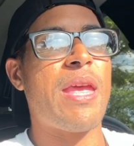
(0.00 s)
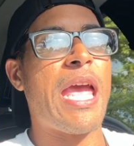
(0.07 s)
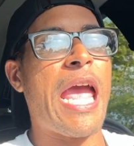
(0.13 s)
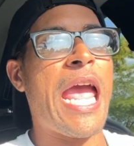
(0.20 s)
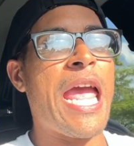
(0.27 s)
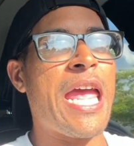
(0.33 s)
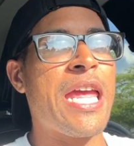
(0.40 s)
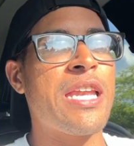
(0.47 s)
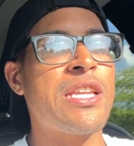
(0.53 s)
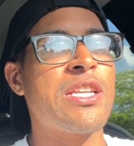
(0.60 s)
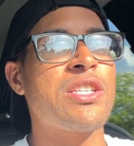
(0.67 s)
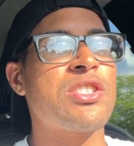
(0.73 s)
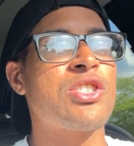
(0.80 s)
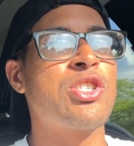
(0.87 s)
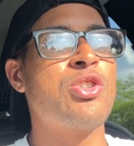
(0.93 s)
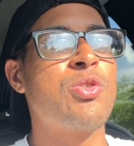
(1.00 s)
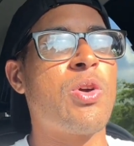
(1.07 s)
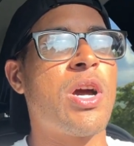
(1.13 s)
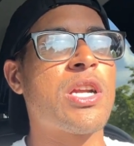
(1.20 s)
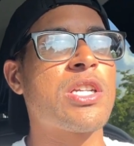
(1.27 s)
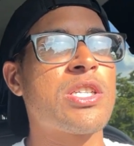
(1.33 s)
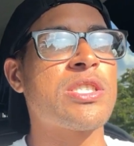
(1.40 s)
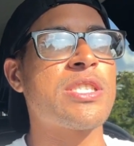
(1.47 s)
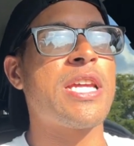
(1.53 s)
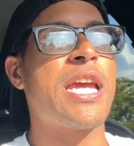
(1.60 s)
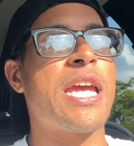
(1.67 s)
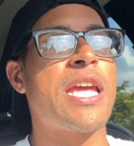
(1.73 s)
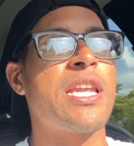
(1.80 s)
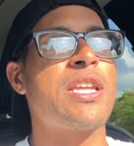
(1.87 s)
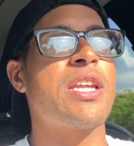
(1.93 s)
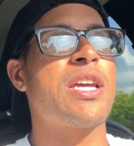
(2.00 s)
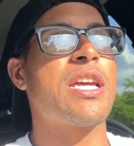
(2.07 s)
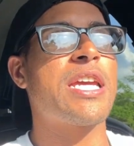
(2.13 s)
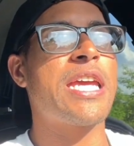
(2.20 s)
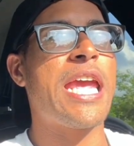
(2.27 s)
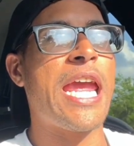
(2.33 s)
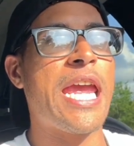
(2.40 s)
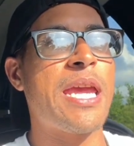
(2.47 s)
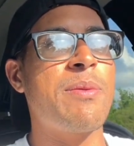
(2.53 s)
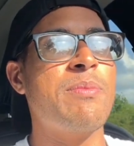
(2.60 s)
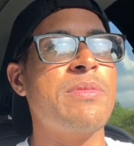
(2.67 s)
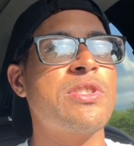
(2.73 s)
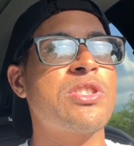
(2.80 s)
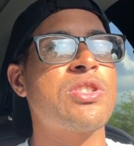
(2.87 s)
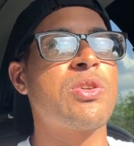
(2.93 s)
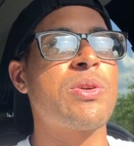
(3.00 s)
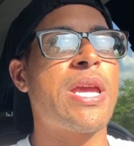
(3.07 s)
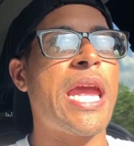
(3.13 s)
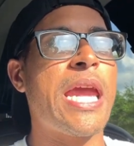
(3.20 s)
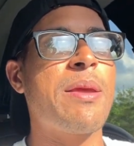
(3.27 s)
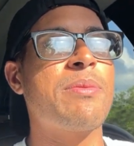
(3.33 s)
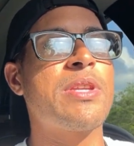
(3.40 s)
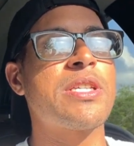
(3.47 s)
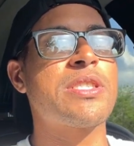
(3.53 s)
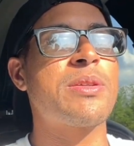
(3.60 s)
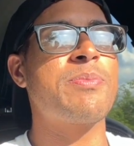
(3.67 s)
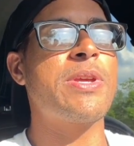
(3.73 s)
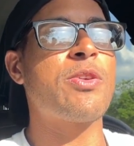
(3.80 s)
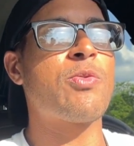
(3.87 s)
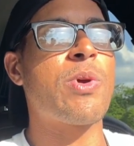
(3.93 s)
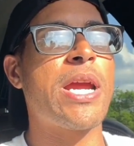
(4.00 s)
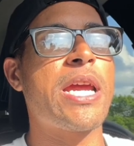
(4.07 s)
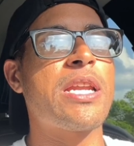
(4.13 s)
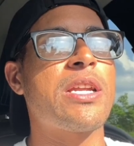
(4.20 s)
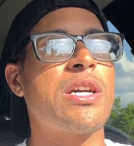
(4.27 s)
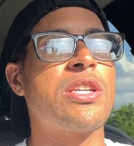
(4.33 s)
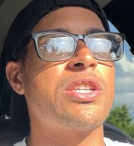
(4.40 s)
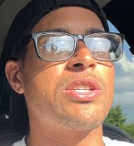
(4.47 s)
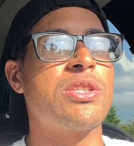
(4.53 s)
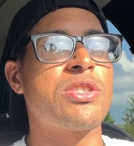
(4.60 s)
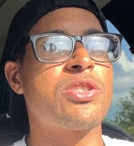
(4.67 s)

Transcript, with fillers: and to understand game so game doesn't be ran on you.